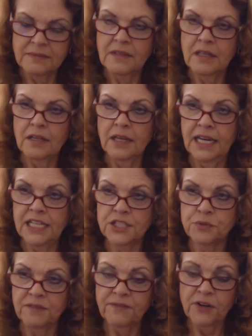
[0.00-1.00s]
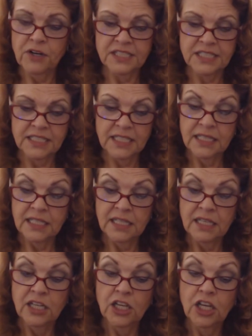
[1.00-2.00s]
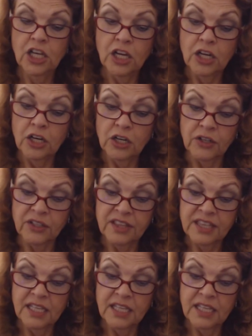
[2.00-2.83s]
It is reversed earth.